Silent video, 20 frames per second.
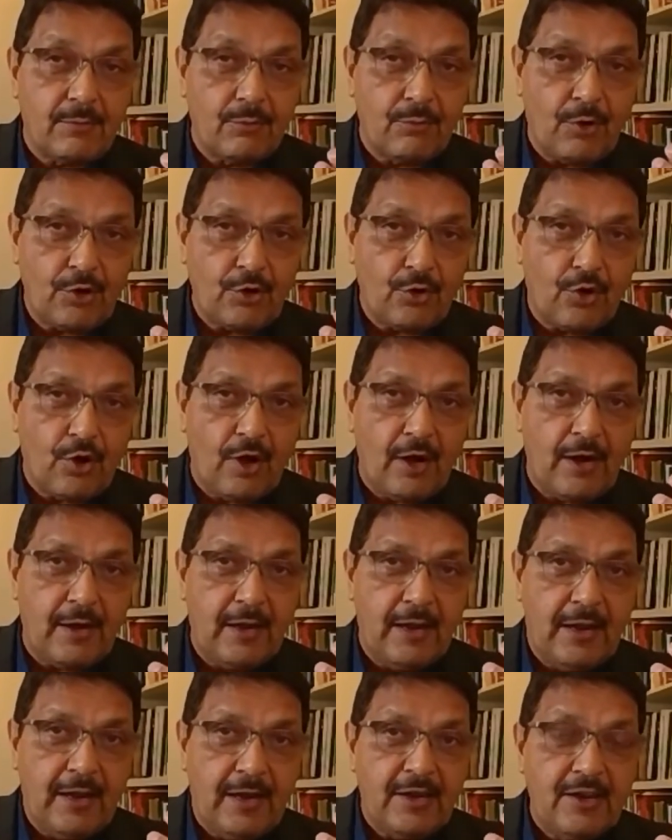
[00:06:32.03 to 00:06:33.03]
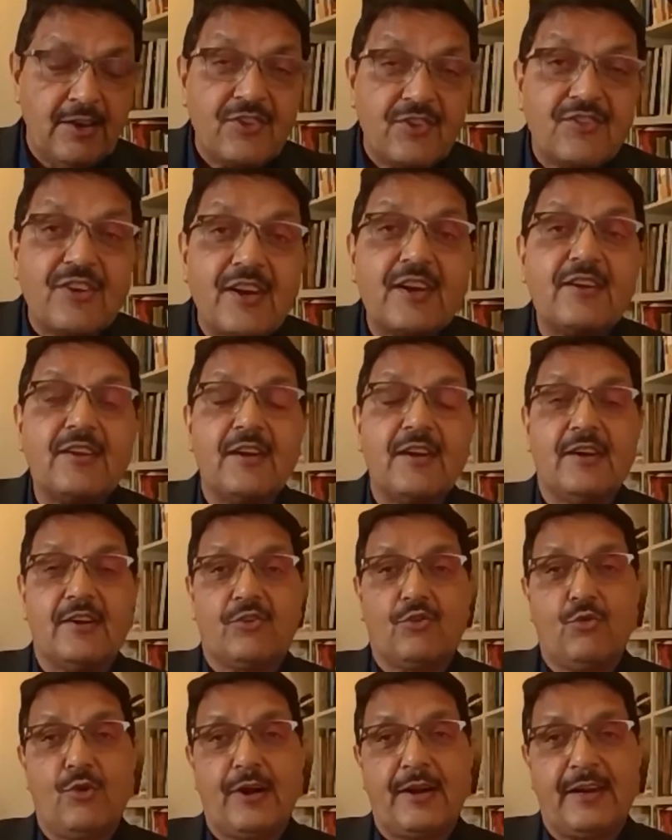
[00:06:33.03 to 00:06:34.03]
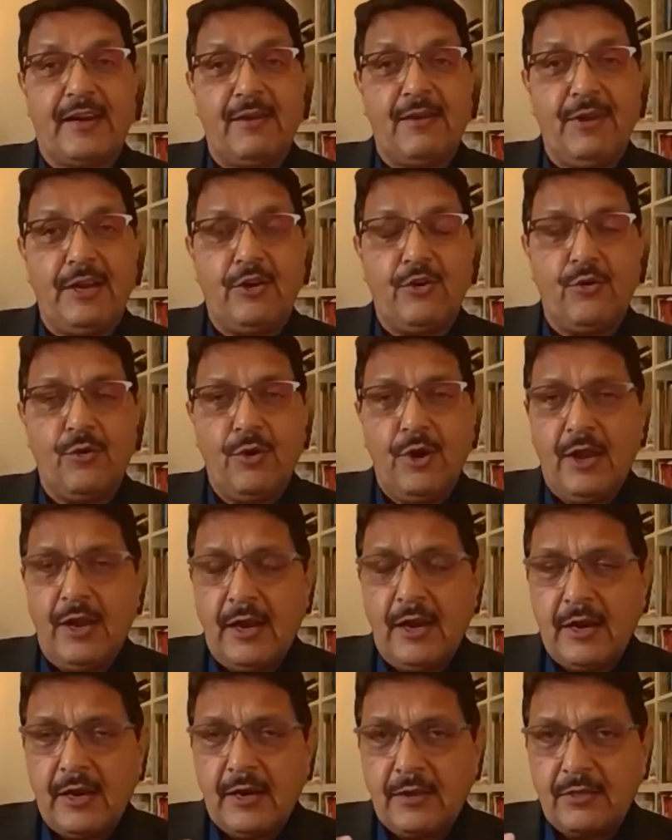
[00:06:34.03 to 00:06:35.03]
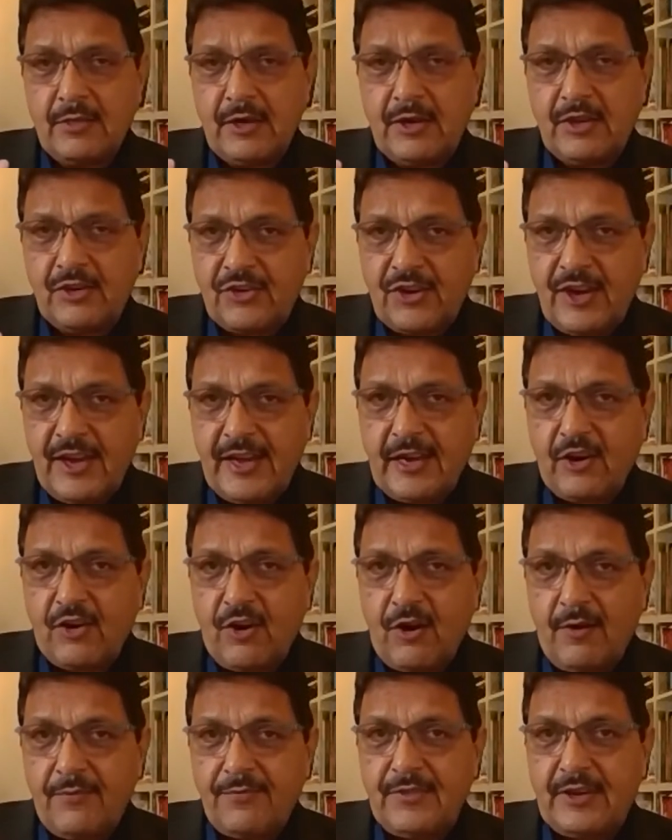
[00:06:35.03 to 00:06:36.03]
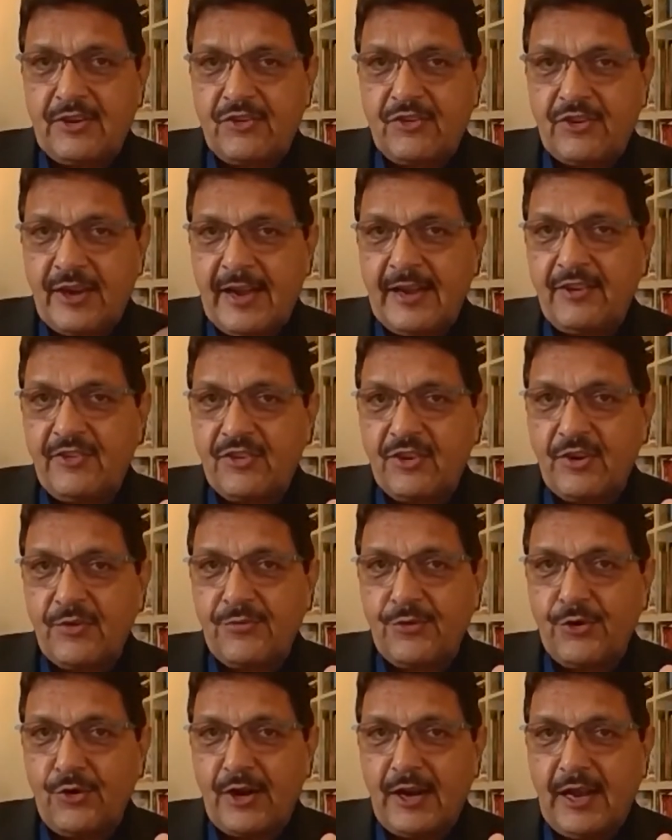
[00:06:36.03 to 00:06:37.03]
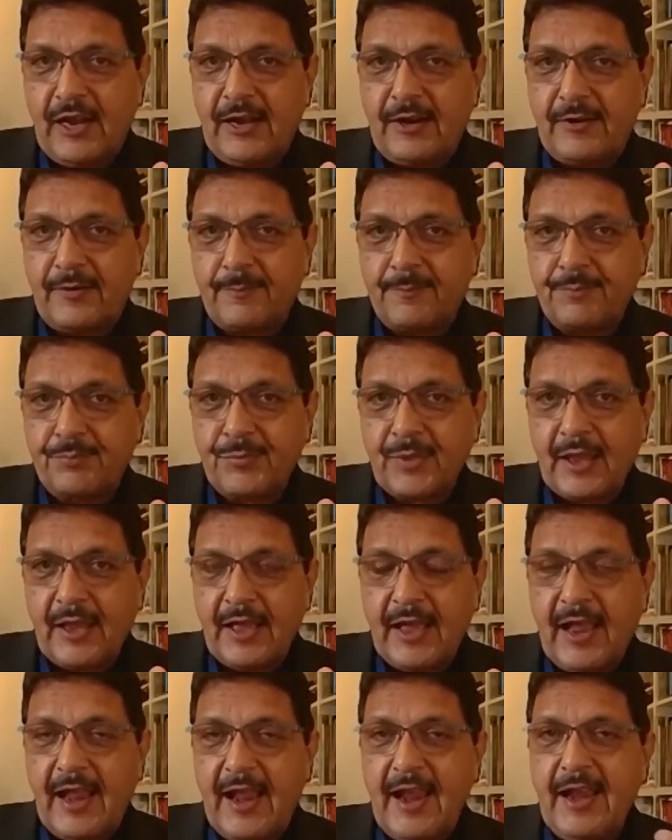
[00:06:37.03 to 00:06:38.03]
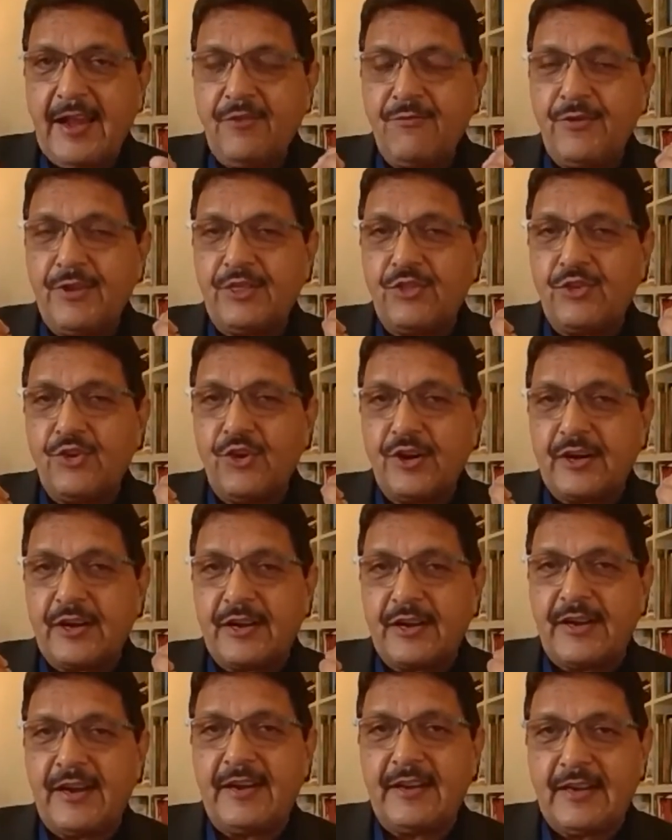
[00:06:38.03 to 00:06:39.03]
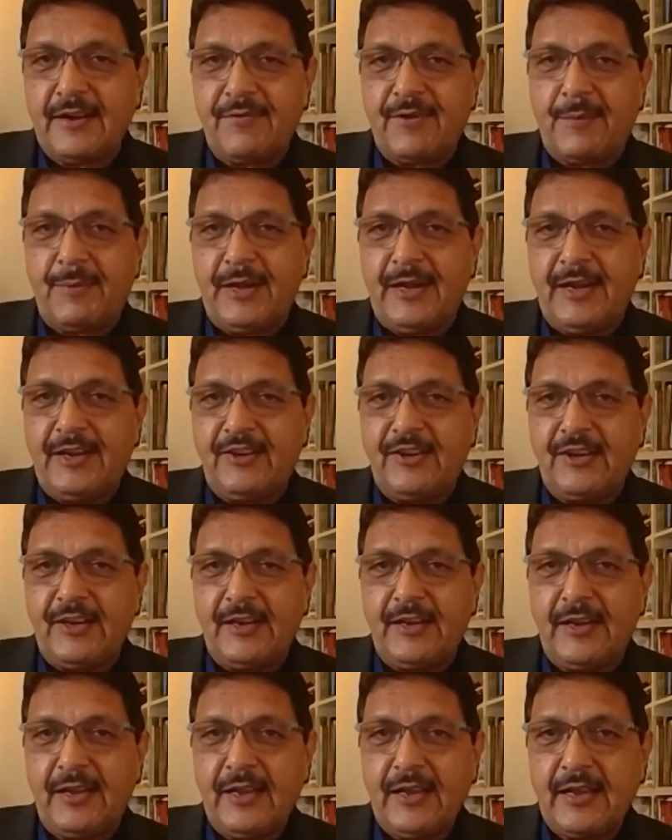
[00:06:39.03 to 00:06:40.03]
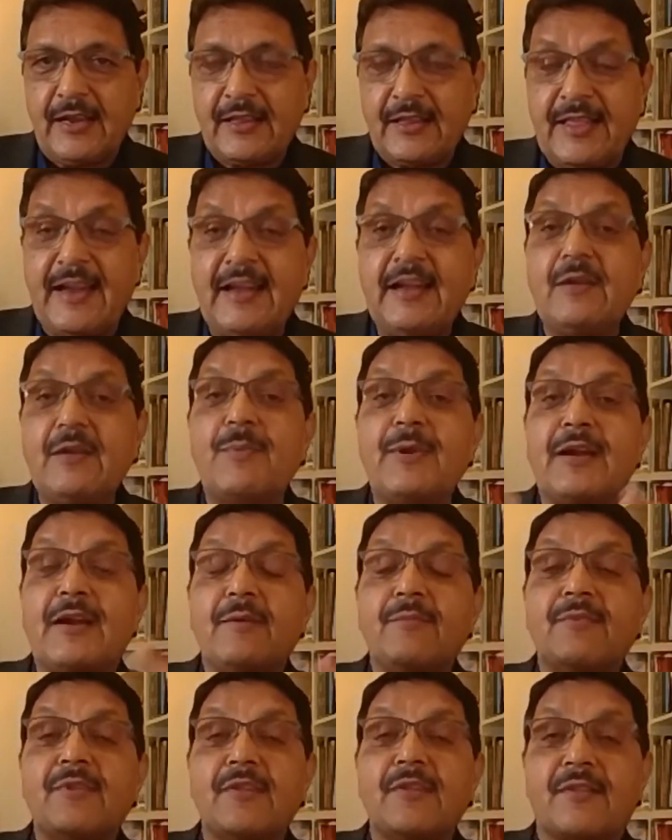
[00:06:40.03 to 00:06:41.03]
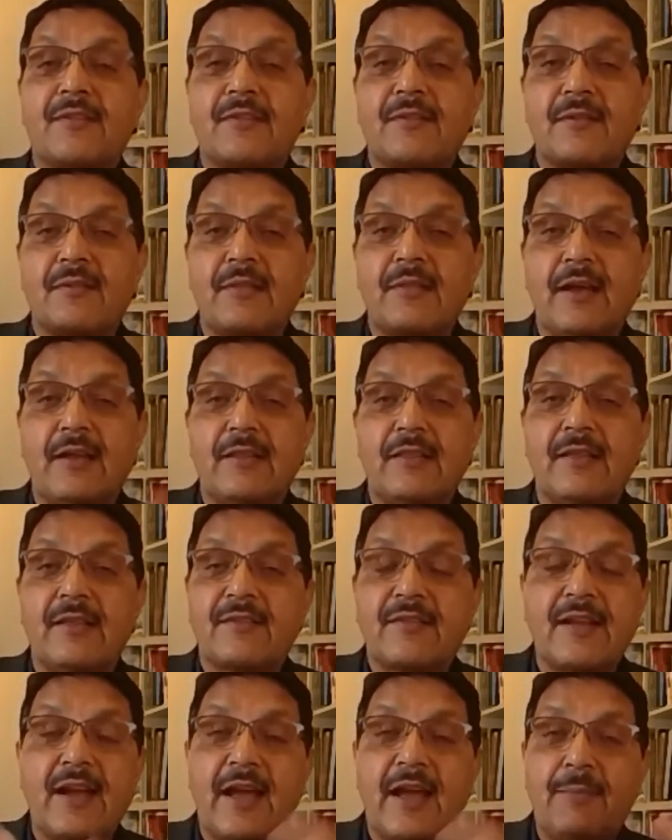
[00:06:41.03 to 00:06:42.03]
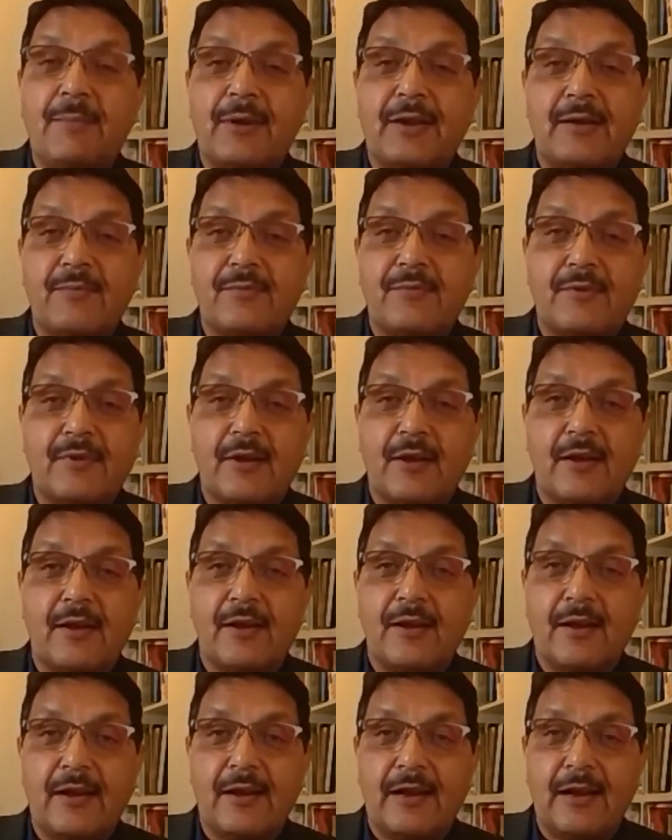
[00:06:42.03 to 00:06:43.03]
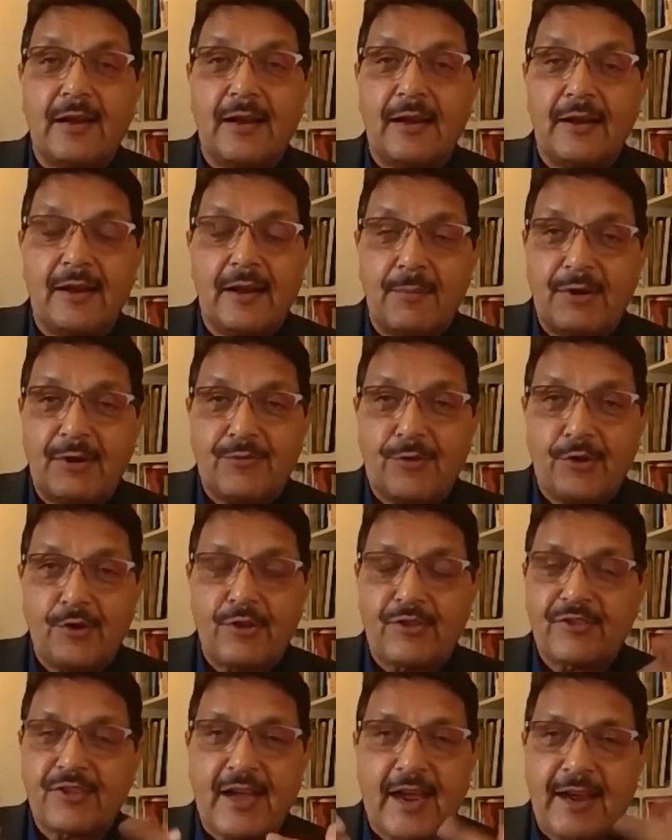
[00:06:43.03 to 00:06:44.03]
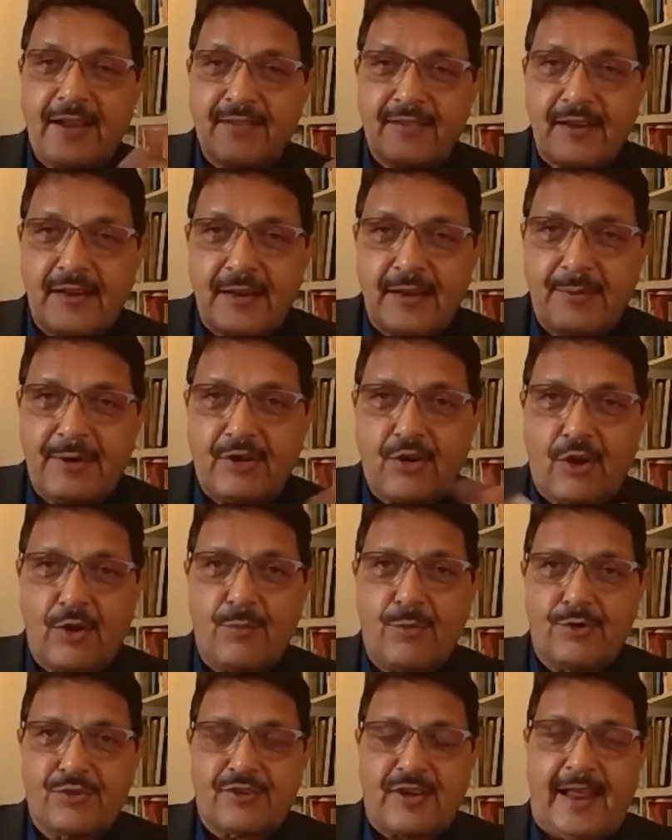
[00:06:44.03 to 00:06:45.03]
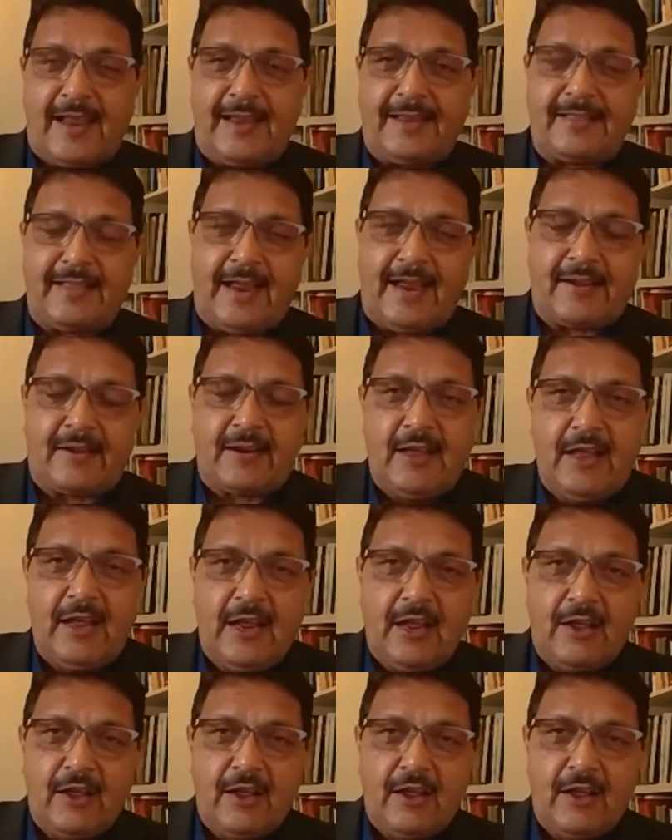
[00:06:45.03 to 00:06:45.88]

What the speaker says: what you call instructors who are giving you the trick of the trades, if you learn, and with your creative ability, then it becomes this, the sky becomes the limit for you. Sky is the limit, almost like that.